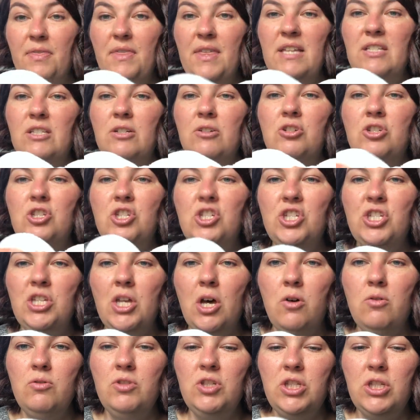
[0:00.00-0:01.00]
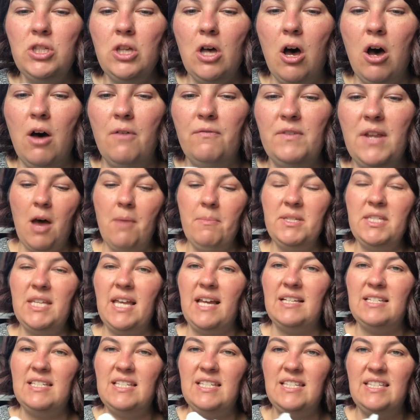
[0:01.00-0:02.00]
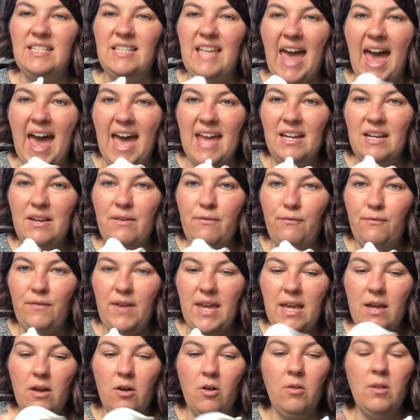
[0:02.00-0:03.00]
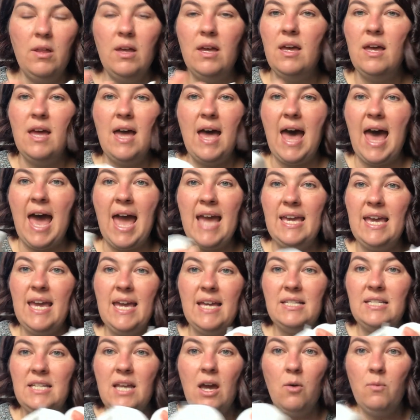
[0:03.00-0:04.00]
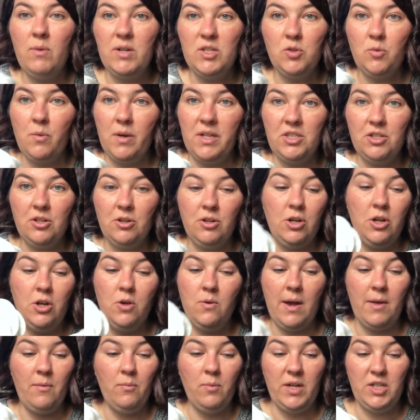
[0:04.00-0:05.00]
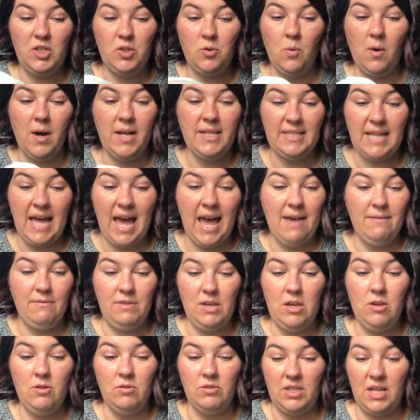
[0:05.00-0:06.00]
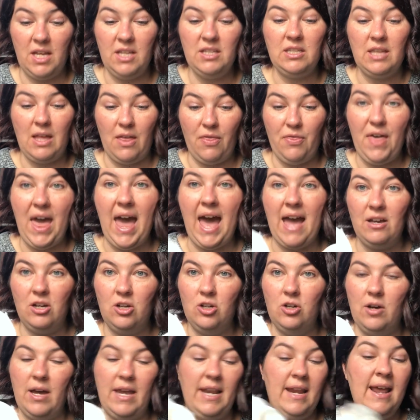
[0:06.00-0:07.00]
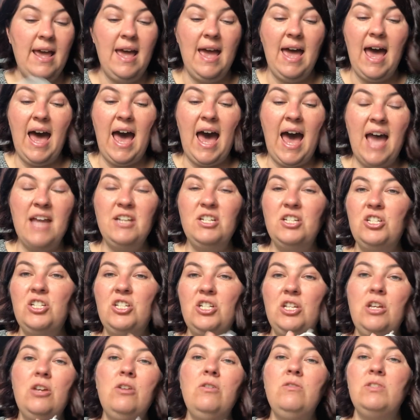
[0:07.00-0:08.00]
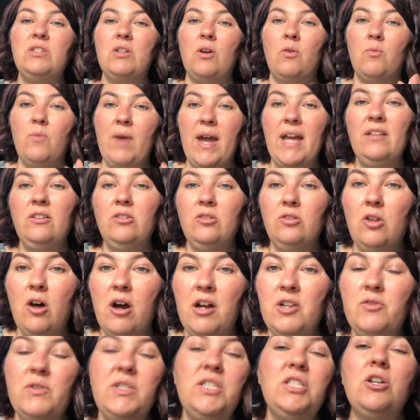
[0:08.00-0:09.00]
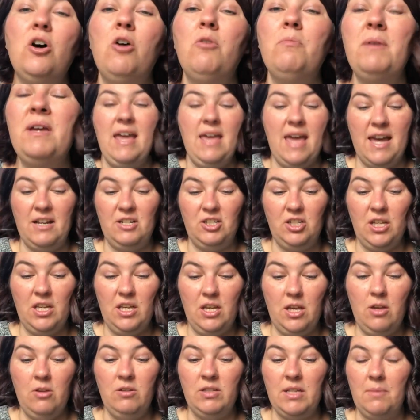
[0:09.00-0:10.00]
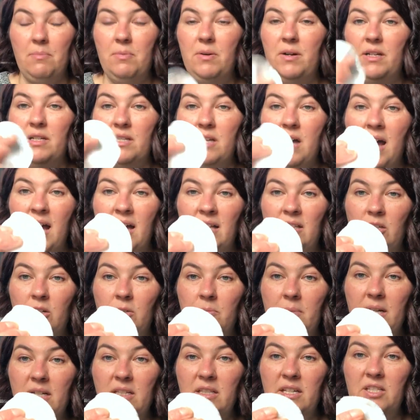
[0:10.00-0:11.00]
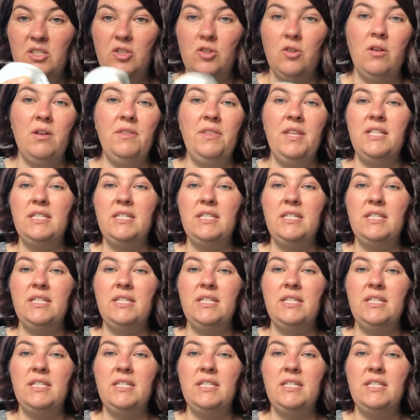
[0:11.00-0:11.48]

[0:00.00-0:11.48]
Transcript: These are so soft, almost like a satin feel. I can't tell which ones are new and which ones I've used. It's that good. I just use a regular laundry soap. I actually use, I put uh, a little bit of cleanser on